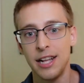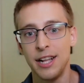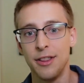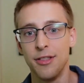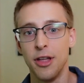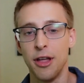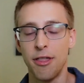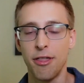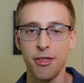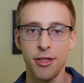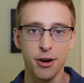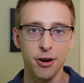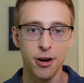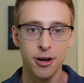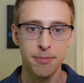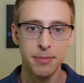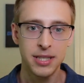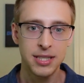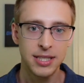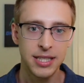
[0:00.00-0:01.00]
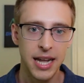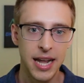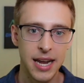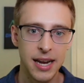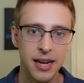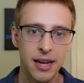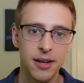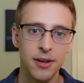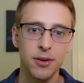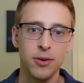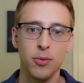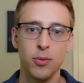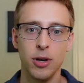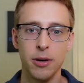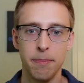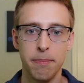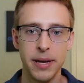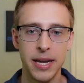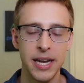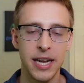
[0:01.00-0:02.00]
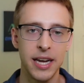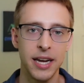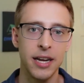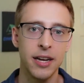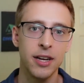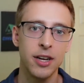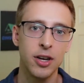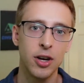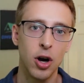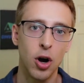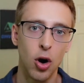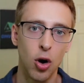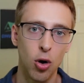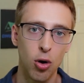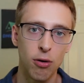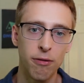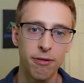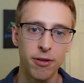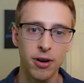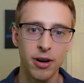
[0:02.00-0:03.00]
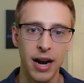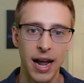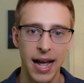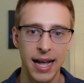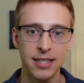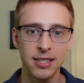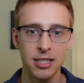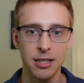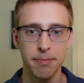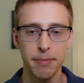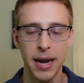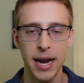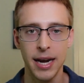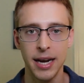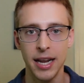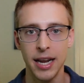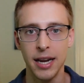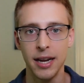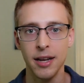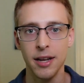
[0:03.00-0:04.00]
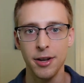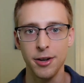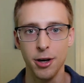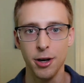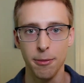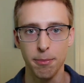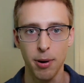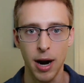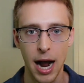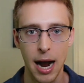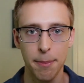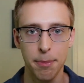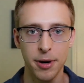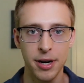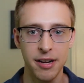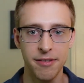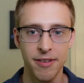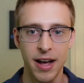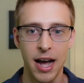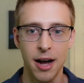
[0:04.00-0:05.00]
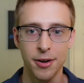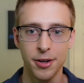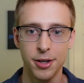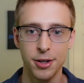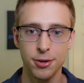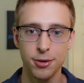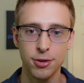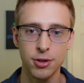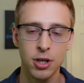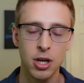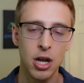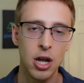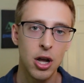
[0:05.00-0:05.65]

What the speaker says: The third mistake would be overestimating your property values